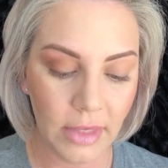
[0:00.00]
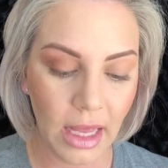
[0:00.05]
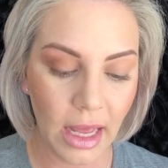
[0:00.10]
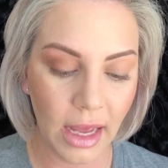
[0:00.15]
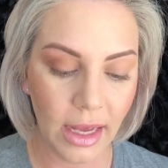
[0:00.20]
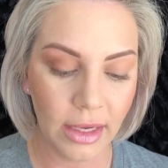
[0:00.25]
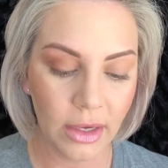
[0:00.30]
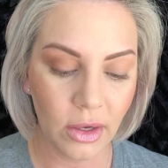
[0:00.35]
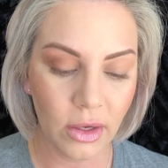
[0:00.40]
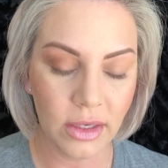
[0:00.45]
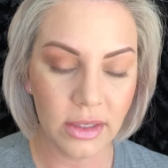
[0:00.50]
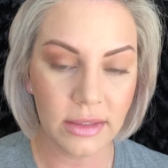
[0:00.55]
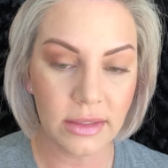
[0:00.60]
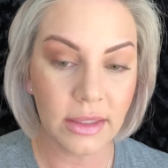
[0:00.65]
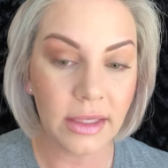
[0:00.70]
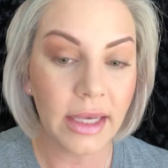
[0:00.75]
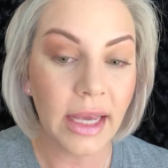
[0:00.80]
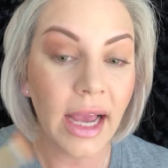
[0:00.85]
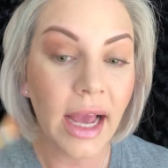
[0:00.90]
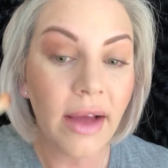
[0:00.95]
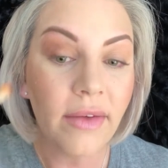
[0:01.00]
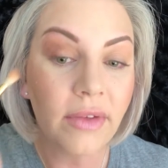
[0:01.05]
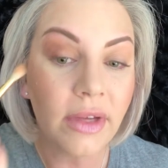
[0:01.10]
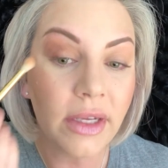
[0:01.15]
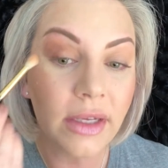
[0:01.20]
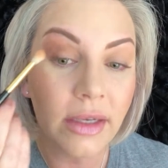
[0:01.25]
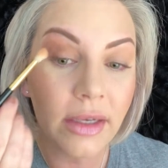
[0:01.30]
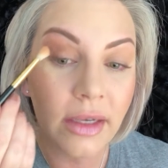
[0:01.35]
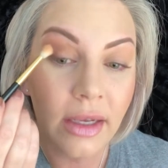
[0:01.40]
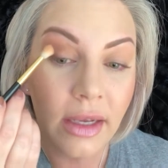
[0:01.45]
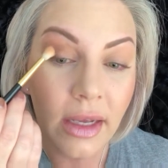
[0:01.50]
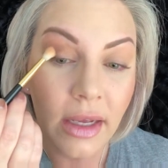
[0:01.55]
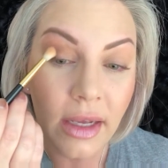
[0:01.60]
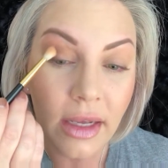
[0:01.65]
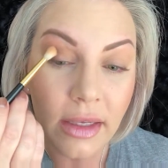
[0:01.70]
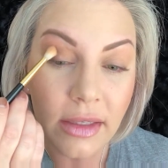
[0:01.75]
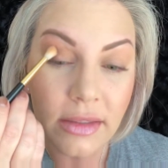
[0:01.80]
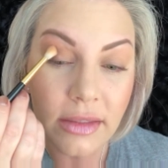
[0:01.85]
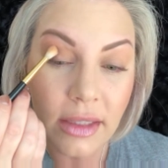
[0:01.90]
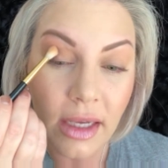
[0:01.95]
I honestly haven't
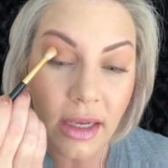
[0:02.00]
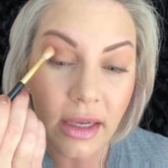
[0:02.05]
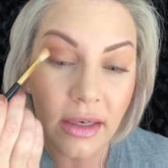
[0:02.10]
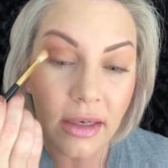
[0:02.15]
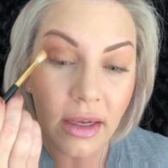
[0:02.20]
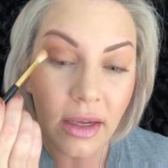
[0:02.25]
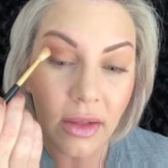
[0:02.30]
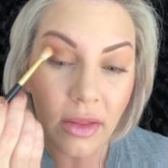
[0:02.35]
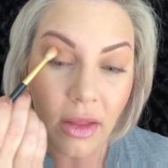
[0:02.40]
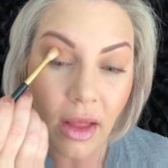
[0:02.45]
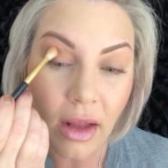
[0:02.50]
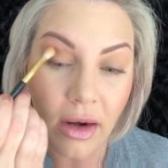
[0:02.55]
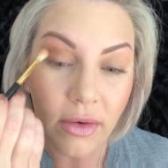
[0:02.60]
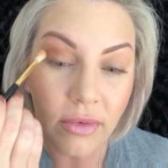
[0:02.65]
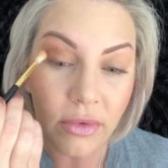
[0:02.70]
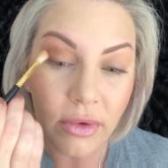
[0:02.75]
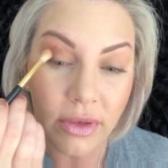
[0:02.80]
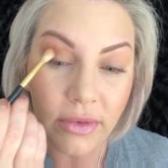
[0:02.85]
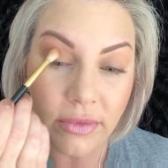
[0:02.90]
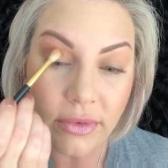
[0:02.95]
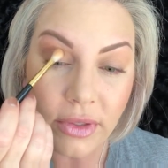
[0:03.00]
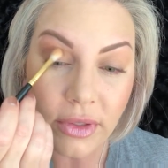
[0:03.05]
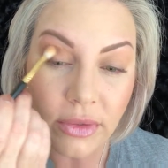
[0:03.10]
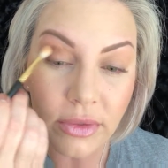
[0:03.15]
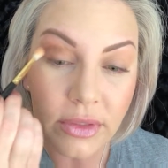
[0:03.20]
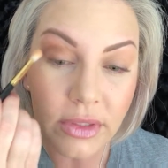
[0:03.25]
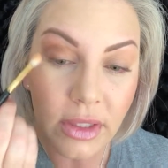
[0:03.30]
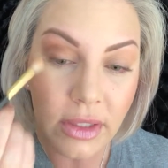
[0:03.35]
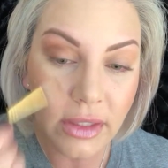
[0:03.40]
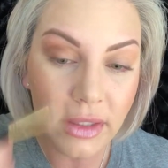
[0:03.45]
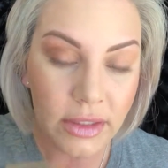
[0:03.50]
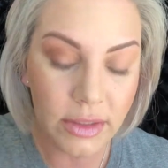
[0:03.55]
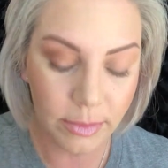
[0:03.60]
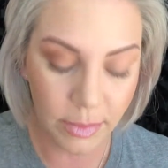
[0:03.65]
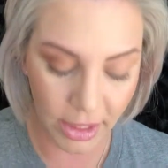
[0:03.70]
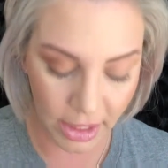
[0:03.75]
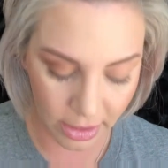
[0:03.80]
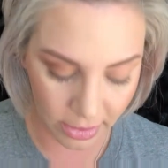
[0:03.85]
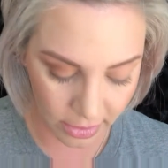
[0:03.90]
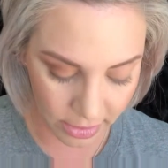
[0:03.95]
done a lot of reviews on this
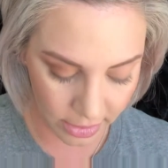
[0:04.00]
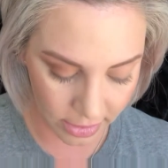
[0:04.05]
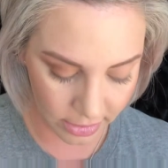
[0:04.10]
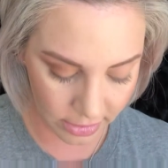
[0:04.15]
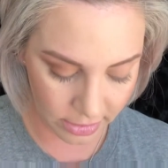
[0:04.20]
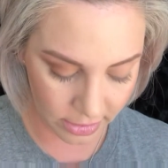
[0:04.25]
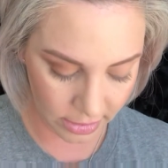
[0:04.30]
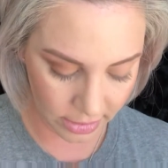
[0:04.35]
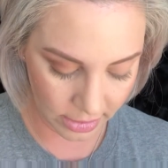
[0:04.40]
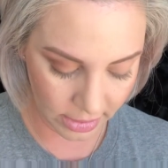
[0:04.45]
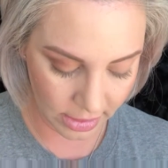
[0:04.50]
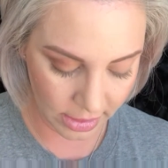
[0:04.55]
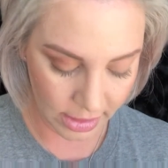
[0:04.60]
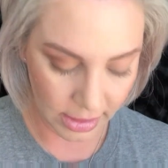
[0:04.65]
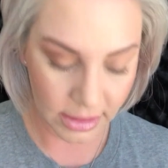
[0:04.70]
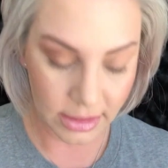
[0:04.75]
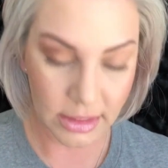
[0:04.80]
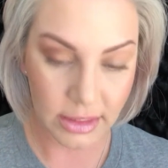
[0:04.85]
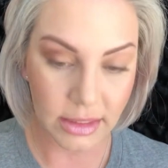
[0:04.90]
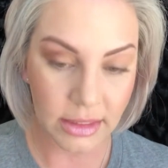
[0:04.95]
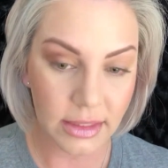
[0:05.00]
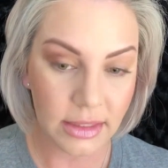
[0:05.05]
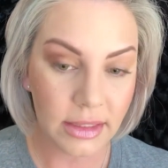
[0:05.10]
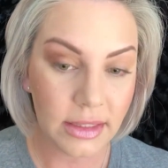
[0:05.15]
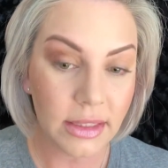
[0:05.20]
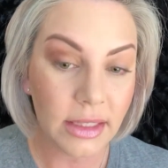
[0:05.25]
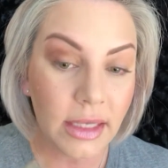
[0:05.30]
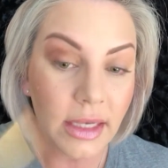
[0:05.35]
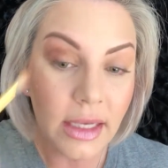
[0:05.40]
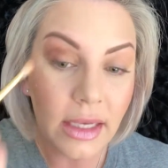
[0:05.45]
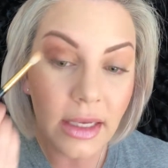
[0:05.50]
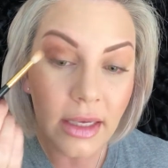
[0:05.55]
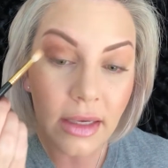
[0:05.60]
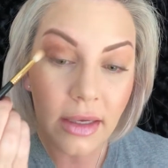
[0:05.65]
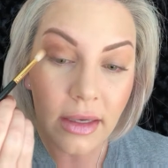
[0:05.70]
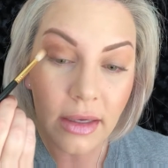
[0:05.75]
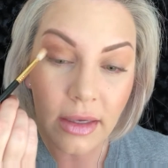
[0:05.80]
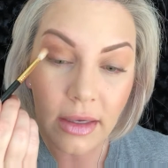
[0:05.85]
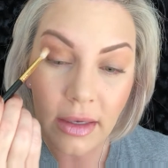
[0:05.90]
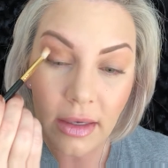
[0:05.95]
palette to see,
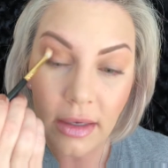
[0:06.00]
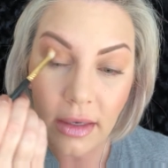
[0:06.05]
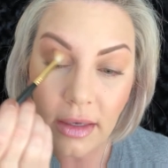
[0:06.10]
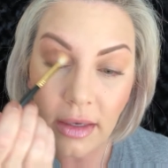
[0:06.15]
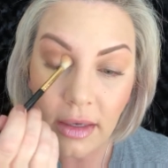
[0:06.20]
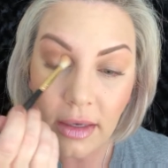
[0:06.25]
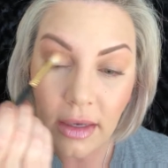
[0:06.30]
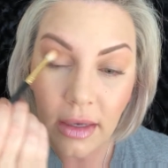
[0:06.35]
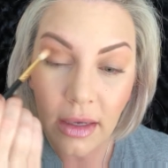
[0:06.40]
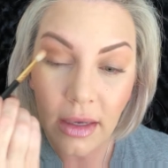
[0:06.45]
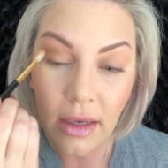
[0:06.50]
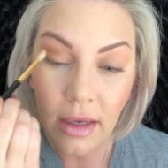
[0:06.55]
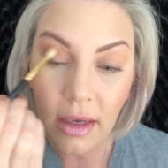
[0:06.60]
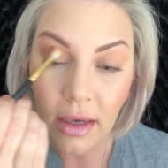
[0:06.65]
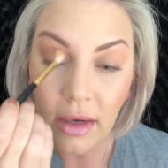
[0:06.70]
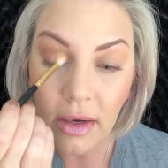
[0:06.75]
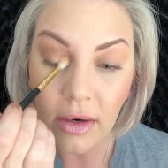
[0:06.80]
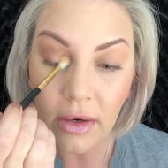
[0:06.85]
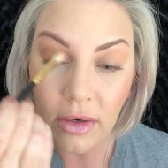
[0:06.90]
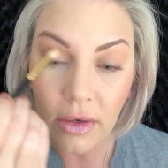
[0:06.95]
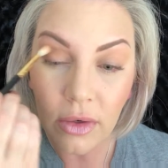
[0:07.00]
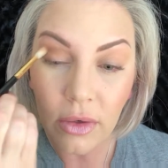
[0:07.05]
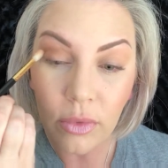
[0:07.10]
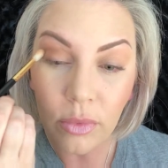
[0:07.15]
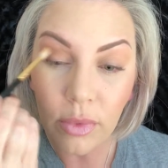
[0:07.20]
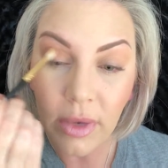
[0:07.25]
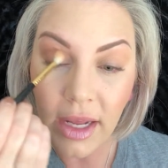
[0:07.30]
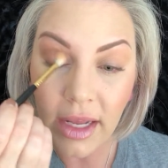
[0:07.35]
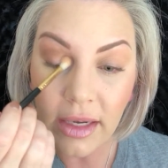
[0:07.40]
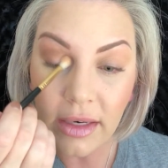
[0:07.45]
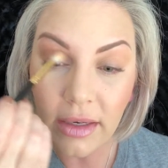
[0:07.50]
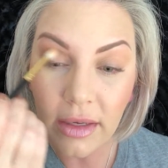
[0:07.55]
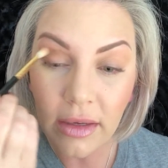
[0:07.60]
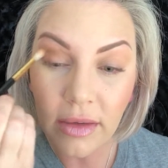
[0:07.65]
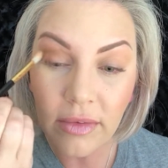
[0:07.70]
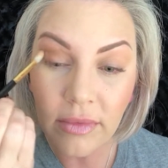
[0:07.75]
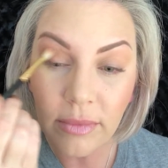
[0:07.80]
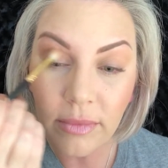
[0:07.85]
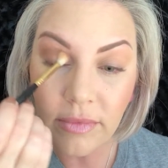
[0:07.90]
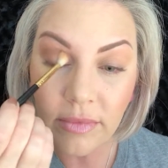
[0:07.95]
or read
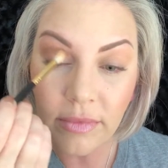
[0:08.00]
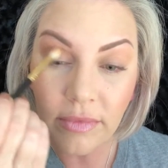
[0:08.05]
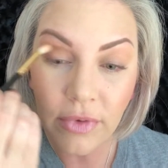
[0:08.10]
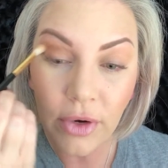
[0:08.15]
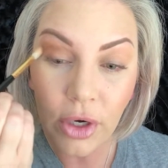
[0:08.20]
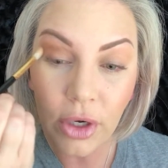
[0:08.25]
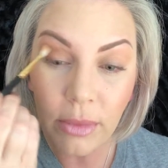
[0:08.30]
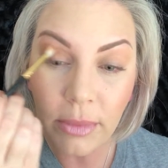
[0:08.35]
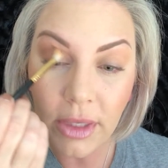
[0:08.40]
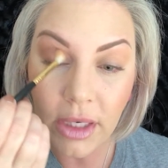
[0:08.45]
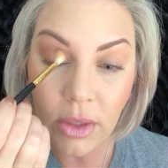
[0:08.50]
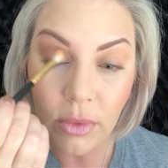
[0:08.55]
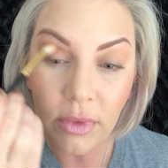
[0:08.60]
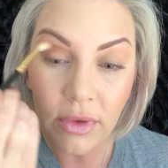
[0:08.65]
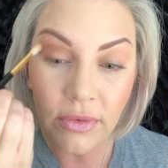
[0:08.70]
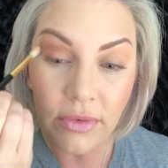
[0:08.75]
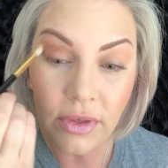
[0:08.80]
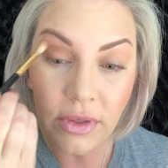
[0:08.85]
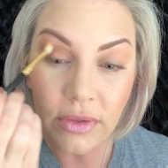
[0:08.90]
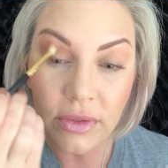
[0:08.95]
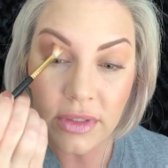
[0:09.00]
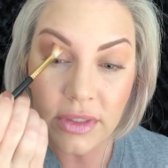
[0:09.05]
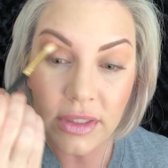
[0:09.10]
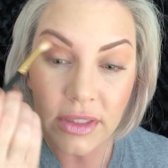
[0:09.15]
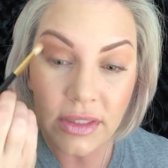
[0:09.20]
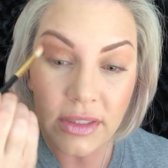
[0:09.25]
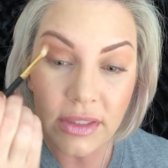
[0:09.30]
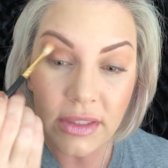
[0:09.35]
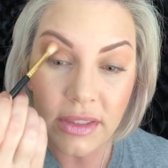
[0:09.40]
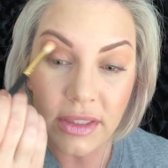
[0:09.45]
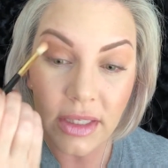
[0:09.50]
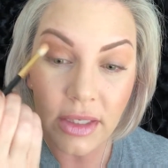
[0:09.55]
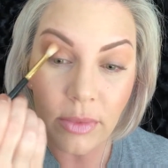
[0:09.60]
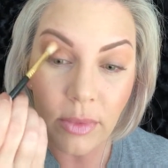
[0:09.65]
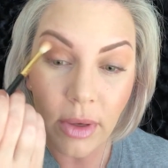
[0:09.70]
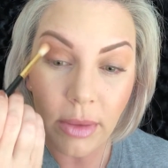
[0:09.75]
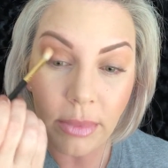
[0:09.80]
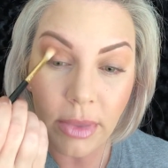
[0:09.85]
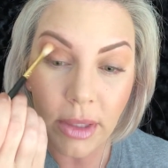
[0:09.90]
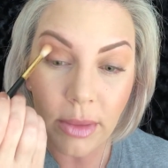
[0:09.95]
very many reviews to see
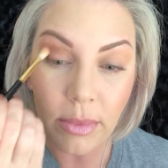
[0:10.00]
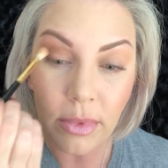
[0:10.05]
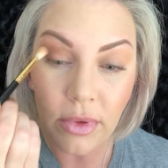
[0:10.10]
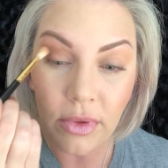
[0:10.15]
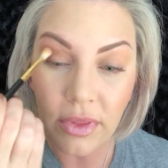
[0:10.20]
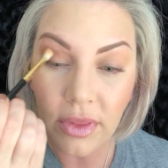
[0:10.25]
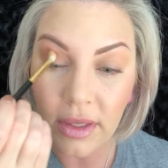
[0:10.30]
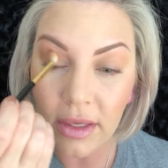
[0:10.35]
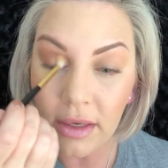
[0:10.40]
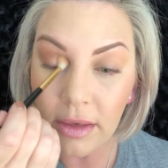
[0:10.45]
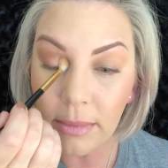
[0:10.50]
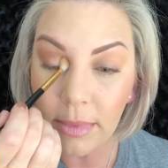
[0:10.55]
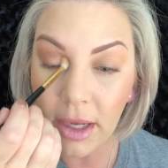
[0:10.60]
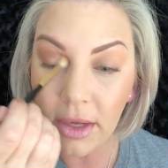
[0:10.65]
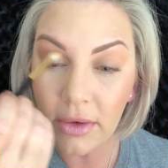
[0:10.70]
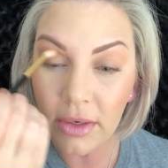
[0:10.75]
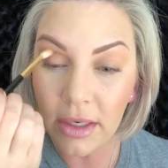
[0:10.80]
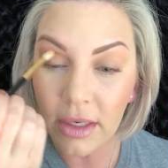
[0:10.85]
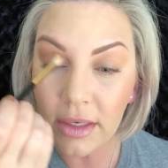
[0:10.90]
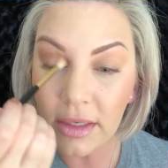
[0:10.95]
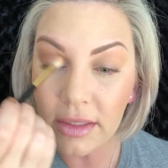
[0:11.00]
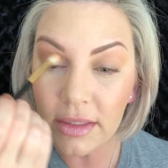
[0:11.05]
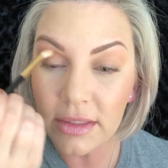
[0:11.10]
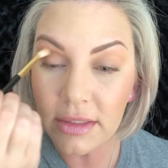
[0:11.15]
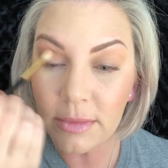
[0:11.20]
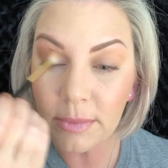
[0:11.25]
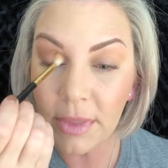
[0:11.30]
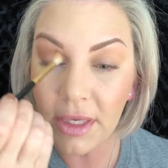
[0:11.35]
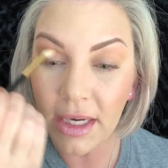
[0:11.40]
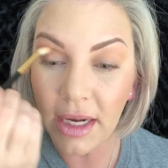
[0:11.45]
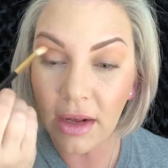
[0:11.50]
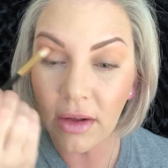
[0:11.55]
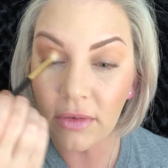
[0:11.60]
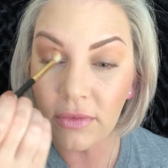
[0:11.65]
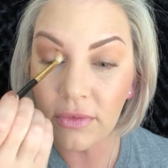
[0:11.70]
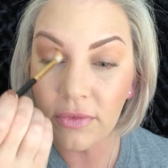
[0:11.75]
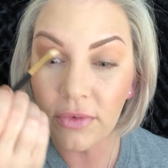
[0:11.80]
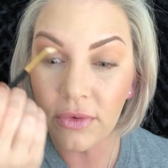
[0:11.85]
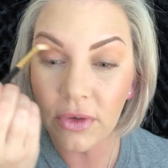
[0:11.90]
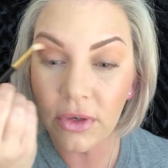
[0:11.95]
what people think about it. It's been out
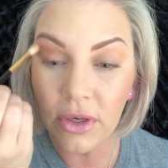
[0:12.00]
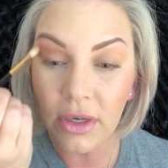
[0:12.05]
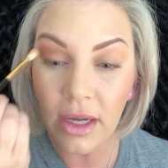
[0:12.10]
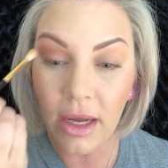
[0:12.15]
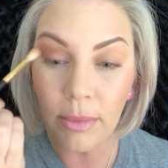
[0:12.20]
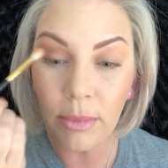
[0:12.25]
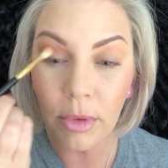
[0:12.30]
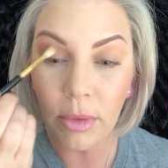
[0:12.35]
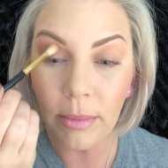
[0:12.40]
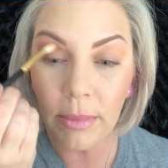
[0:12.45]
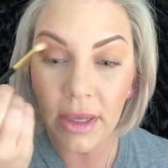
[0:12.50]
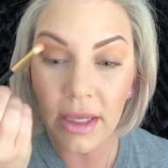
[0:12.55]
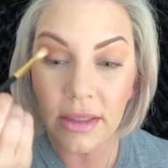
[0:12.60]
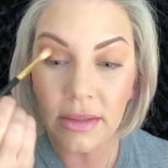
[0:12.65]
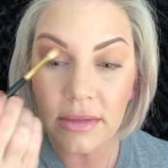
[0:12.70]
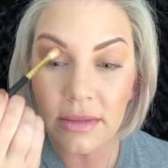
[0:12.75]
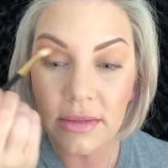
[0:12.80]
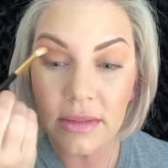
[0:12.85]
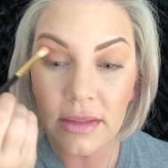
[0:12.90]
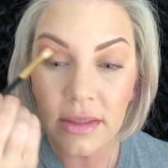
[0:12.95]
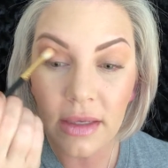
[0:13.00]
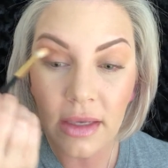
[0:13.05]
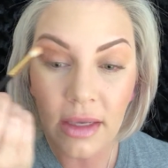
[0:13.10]
for a couple months,